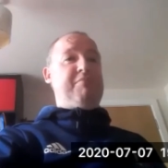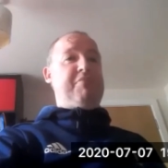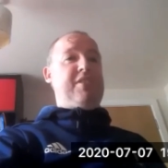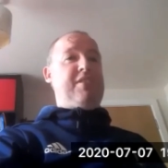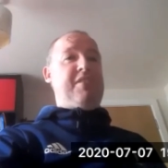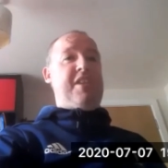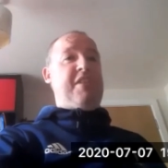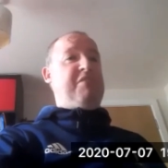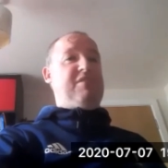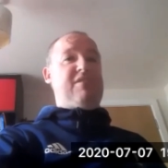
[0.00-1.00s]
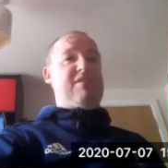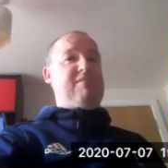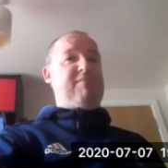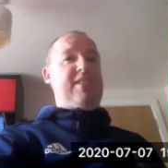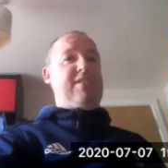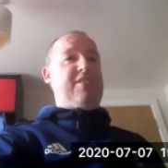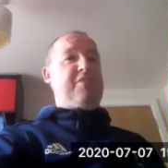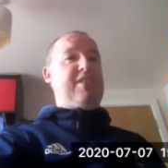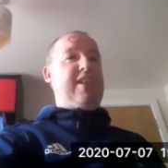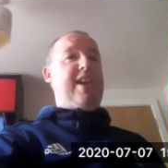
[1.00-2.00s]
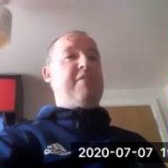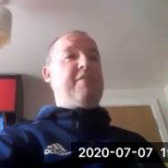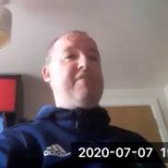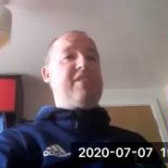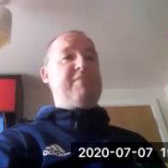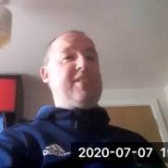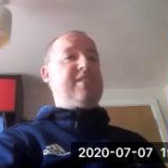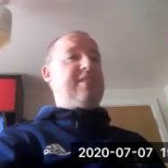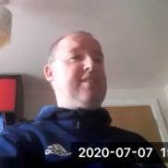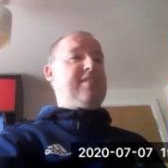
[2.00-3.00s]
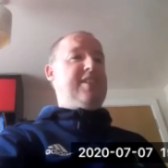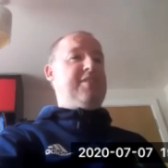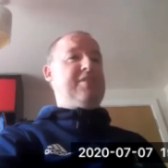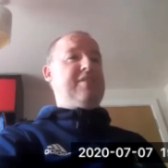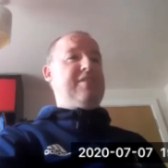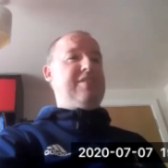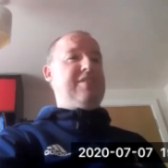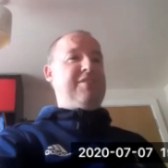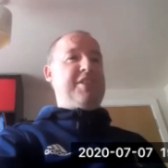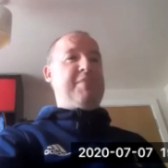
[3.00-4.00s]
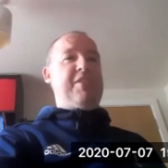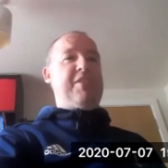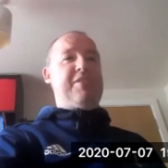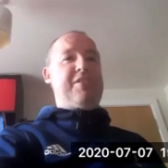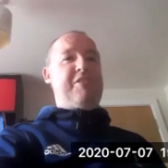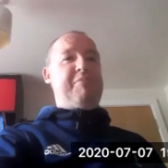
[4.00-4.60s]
but not now. You can throw your hat over them and see who's coming out on top.